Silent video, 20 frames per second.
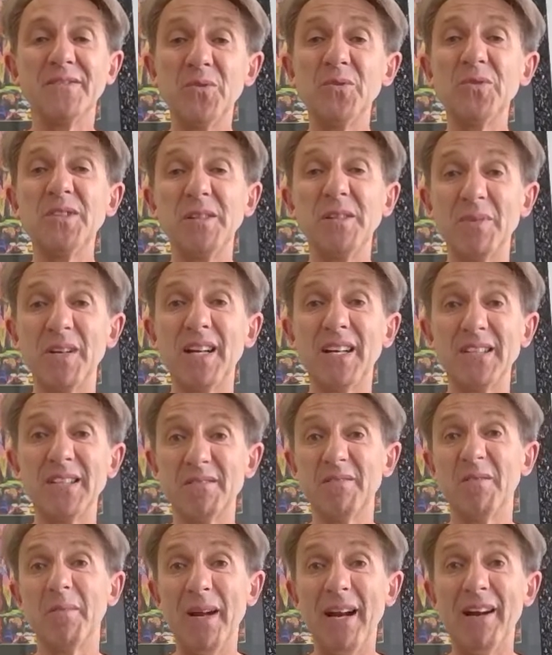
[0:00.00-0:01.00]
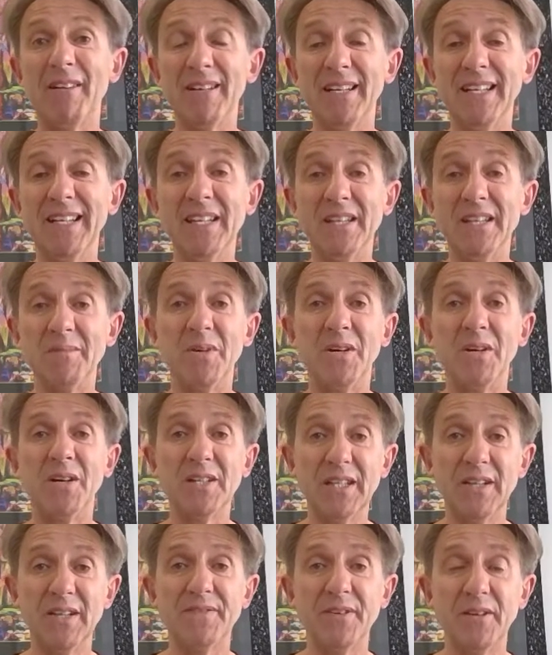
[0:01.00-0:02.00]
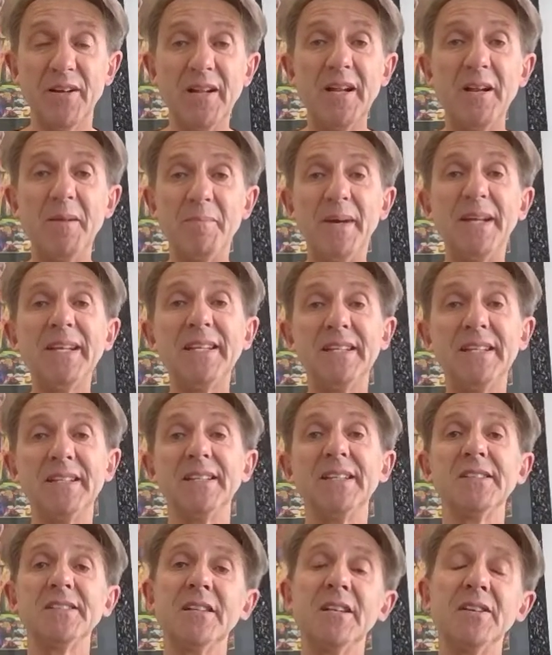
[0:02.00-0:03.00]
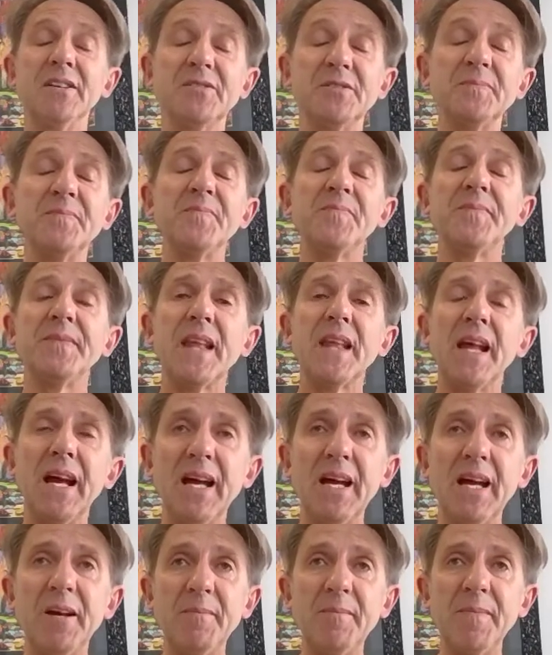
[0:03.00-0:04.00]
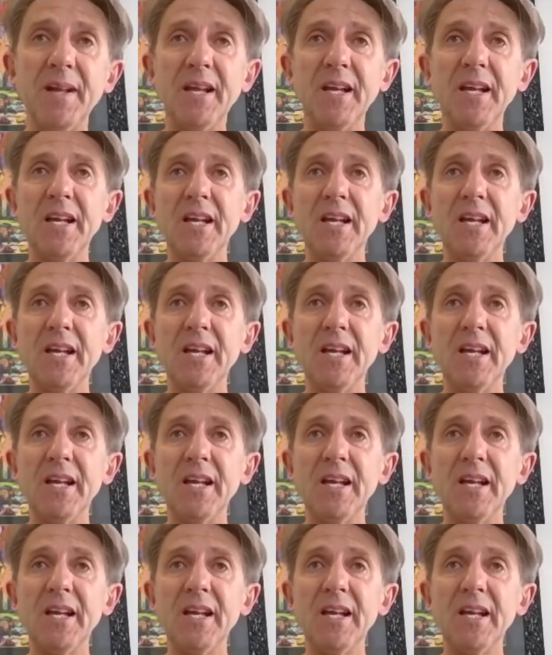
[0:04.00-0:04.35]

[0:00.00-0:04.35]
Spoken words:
40 plus are apparently in the market for making these loans.